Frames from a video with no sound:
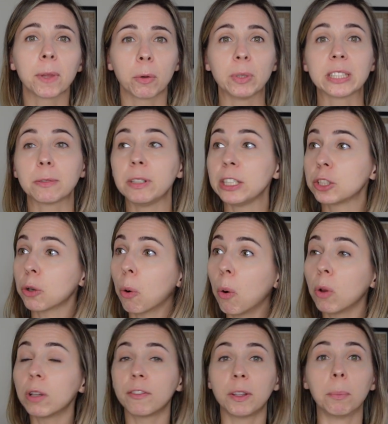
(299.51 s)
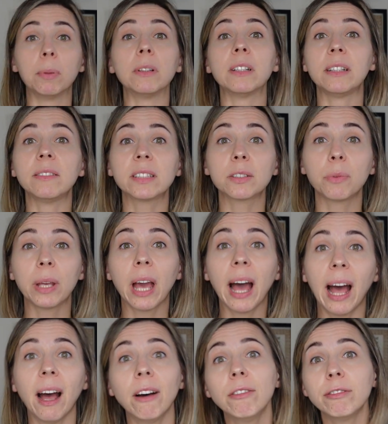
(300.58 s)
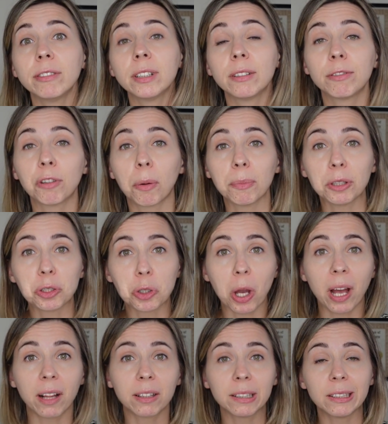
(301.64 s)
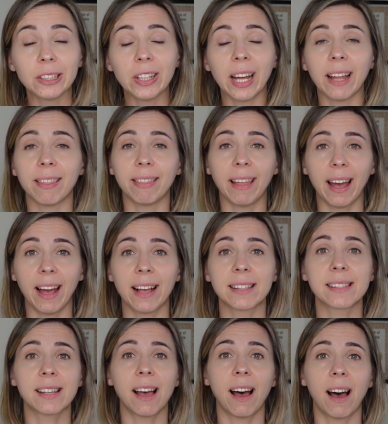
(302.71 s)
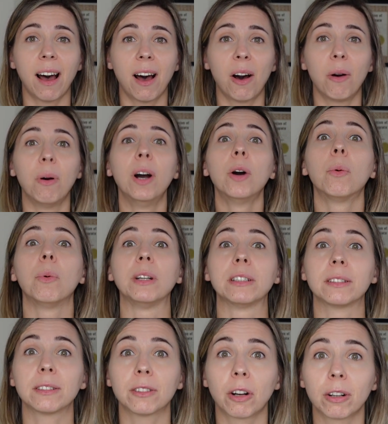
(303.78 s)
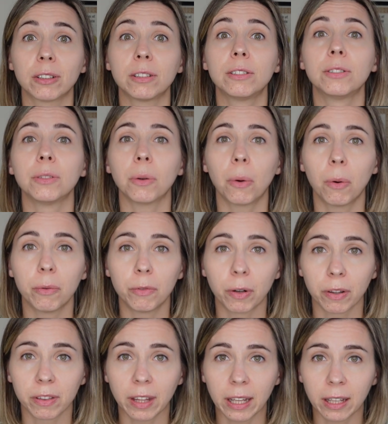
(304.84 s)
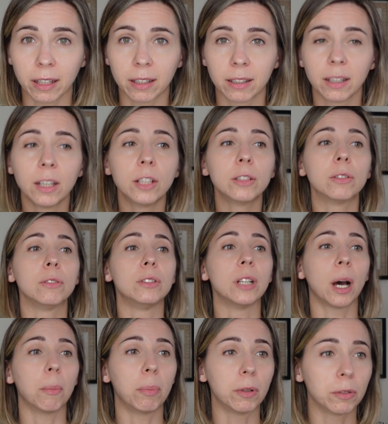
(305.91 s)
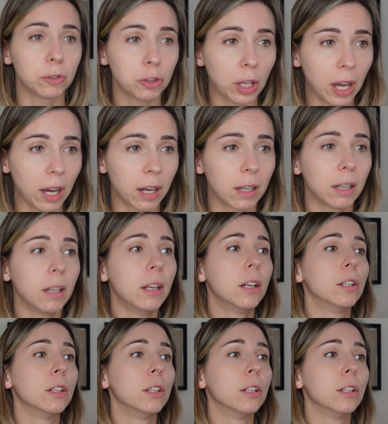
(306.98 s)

we switch all of the beliefs we have from the childhood, and that's how we start to overthink, to double check,